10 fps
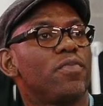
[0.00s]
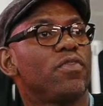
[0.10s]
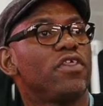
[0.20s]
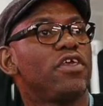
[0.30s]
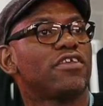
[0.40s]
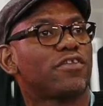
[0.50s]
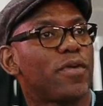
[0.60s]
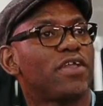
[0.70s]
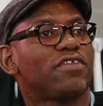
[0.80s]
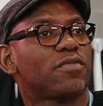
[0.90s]
the
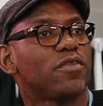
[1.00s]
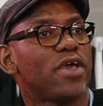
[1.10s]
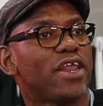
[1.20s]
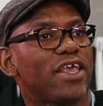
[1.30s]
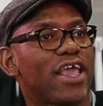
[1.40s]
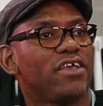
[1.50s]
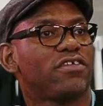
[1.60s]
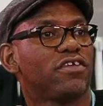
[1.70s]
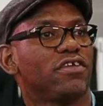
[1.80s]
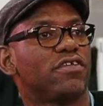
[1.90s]
expense of the
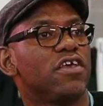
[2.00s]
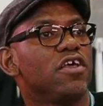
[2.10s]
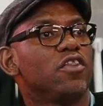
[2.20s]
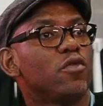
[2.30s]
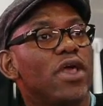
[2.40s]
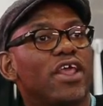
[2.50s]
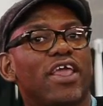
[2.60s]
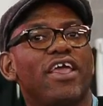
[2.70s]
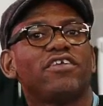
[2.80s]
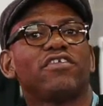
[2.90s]
medications. The
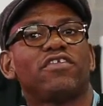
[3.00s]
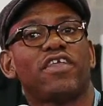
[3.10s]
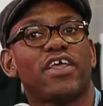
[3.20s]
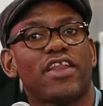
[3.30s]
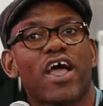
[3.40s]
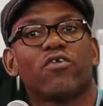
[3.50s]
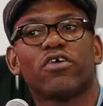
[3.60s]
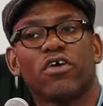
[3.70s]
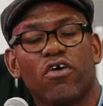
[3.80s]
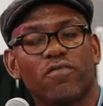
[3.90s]
medications that now
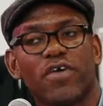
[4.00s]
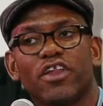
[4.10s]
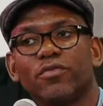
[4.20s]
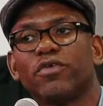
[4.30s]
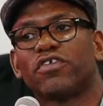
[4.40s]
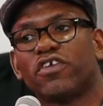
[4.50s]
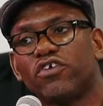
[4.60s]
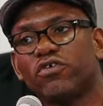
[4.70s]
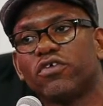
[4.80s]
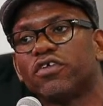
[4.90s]
are available to
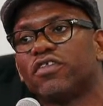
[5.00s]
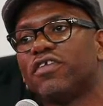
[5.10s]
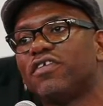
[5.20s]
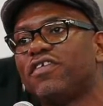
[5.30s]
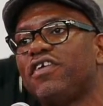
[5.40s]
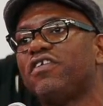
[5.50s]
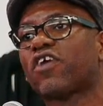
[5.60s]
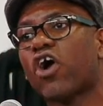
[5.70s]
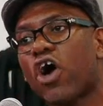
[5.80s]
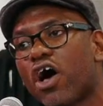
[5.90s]
cure the
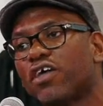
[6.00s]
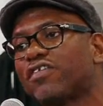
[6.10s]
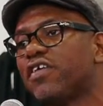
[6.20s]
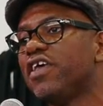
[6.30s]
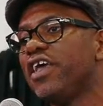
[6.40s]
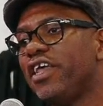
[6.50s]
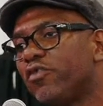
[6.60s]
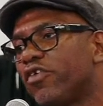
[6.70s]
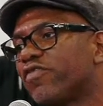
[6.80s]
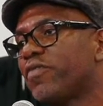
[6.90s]
disease cost
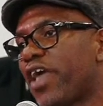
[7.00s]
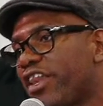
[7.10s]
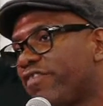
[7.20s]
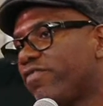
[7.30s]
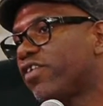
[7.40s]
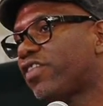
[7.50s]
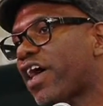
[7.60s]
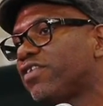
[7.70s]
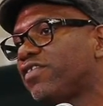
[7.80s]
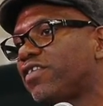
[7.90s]
anywhere from
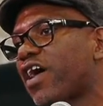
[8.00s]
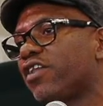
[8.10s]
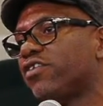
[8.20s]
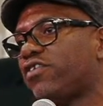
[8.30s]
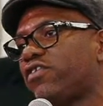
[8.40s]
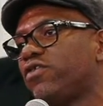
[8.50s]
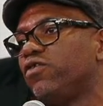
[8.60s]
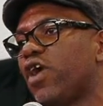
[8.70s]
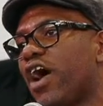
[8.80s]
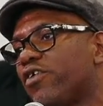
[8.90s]
$84,000
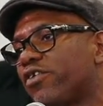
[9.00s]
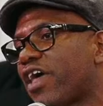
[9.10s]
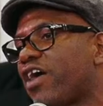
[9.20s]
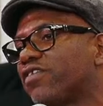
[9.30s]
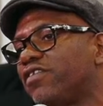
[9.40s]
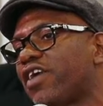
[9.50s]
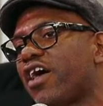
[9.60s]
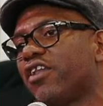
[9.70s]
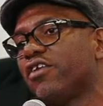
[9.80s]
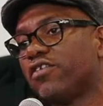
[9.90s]
to
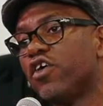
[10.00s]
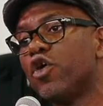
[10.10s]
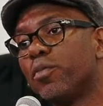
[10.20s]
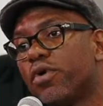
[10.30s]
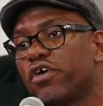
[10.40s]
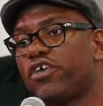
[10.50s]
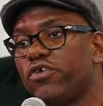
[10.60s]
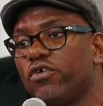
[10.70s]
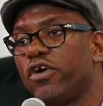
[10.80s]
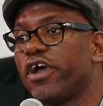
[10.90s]
$100,000 per
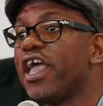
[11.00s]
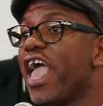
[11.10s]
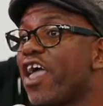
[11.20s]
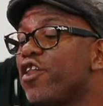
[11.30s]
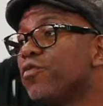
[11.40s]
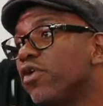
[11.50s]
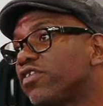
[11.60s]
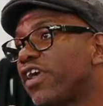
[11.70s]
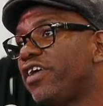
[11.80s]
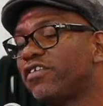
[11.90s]
cure. And in
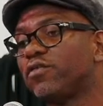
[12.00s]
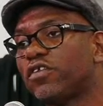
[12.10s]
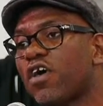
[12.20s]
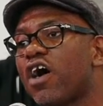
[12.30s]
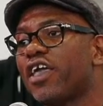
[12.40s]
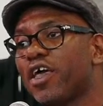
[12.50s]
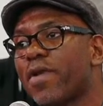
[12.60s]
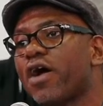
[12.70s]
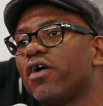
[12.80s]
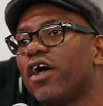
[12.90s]
most cases, we're talking
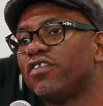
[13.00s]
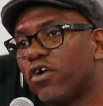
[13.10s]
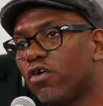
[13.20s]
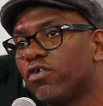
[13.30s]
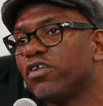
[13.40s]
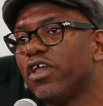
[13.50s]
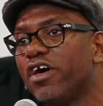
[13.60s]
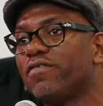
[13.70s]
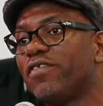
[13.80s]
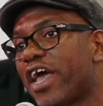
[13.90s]
about a total
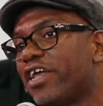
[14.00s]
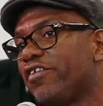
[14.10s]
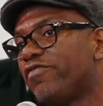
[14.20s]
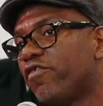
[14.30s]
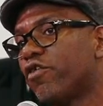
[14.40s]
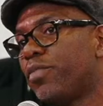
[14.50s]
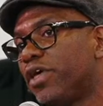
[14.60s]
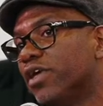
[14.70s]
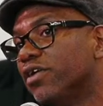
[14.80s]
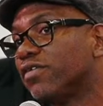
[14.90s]
of 94
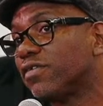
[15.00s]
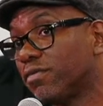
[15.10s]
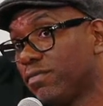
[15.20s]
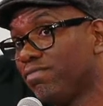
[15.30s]
pills,